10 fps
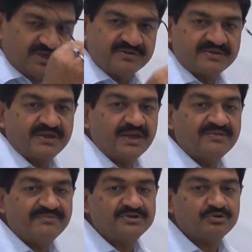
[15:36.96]
is
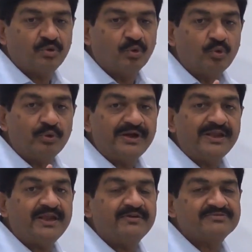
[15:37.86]
relevant
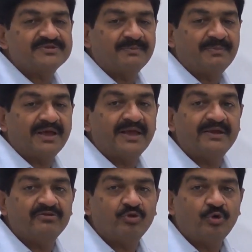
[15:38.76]
only if supplier
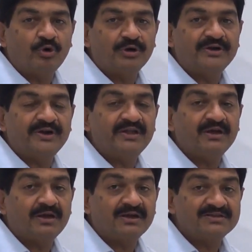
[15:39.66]
is already
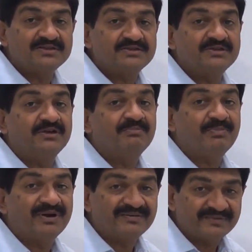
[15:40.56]
a registered
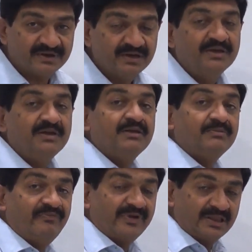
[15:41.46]
person.
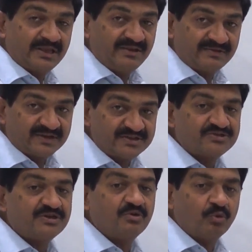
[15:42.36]
When he is
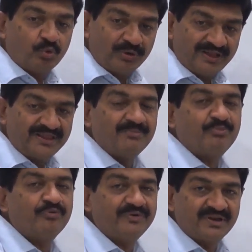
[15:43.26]
registered, only then
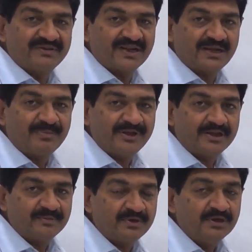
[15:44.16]
provisions are
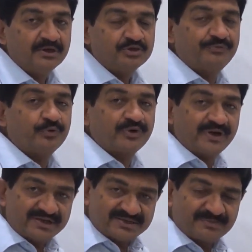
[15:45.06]
applicable. So if you
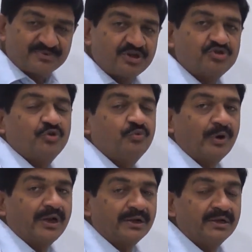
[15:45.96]
read subsection
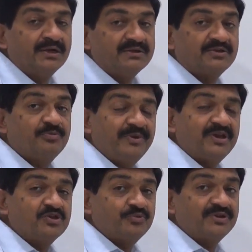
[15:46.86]
1, this
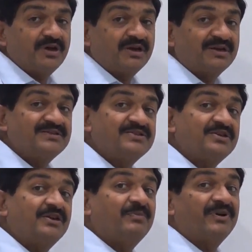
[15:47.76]
begins with a
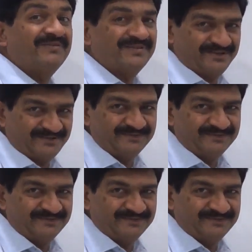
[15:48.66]
registered person.